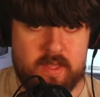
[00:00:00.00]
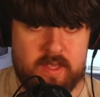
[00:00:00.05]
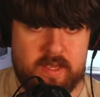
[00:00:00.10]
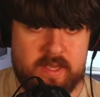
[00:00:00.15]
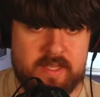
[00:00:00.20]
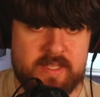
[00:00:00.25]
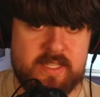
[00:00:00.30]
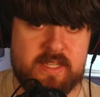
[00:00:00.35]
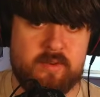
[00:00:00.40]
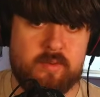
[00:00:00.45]

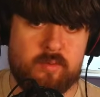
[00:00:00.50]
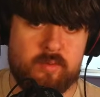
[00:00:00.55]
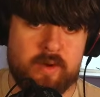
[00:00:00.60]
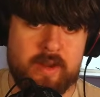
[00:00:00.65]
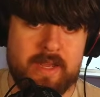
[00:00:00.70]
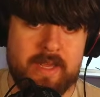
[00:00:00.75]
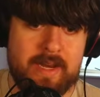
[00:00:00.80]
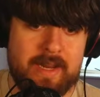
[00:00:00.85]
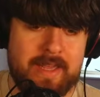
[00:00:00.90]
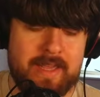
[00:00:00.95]
Is it
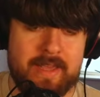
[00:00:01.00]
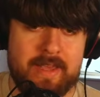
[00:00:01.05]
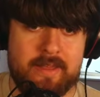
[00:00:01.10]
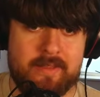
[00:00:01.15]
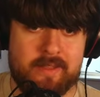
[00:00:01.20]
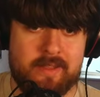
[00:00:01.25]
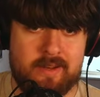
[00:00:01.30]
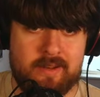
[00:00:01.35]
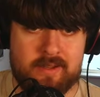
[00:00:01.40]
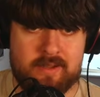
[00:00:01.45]
really
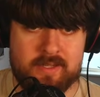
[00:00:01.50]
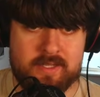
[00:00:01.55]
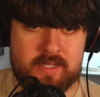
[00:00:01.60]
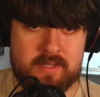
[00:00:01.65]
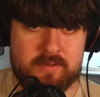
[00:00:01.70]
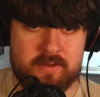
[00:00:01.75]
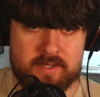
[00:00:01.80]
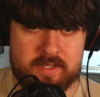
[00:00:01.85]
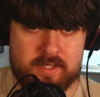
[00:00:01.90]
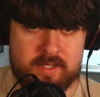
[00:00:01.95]
The Last
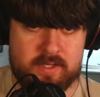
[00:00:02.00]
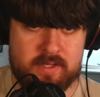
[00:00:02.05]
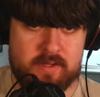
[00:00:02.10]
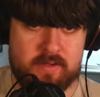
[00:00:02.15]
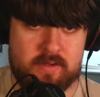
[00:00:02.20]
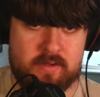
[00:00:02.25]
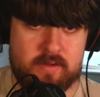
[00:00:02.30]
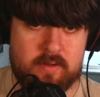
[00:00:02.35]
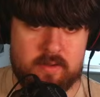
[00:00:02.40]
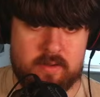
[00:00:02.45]
of Us
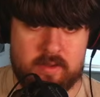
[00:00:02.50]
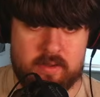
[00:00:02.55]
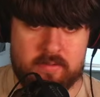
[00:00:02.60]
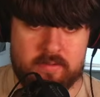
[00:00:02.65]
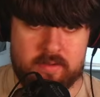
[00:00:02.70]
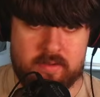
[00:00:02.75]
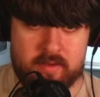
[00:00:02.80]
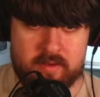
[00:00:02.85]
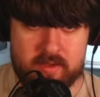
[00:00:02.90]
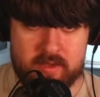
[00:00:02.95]
if
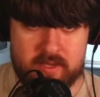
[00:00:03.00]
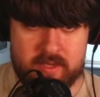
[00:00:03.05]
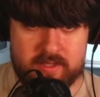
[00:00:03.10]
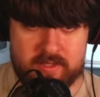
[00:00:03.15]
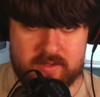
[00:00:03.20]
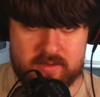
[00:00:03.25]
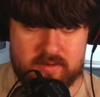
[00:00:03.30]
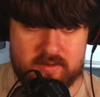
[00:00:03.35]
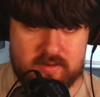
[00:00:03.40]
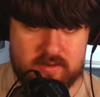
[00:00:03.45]
there
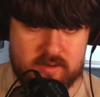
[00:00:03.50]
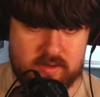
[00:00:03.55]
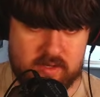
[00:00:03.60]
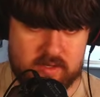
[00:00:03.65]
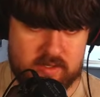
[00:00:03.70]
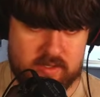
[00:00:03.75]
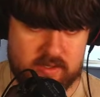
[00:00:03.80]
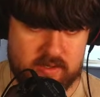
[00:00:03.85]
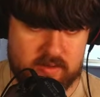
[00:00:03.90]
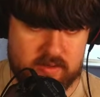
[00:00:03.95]
isn't a
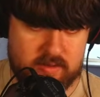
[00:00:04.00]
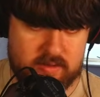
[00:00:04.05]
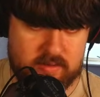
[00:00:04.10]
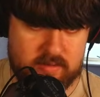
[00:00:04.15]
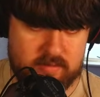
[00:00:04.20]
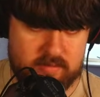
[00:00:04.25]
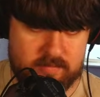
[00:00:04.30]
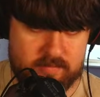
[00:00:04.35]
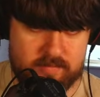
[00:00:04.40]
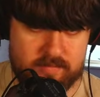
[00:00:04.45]
guitar?
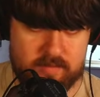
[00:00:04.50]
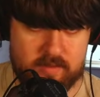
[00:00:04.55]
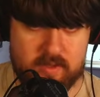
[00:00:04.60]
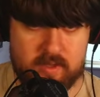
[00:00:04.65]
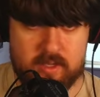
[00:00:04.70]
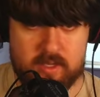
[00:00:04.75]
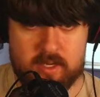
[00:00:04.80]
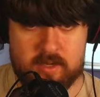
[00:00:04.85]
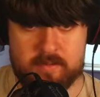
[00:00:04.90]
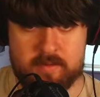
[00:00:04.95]

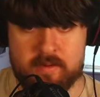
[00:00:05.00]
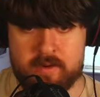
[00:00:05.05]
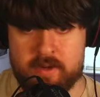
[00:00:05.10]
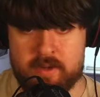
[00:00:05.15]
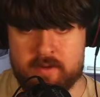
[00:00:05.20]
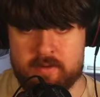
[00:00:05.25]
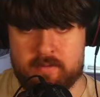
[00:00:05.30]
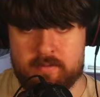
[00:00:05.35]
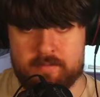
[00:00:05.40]
Come on now.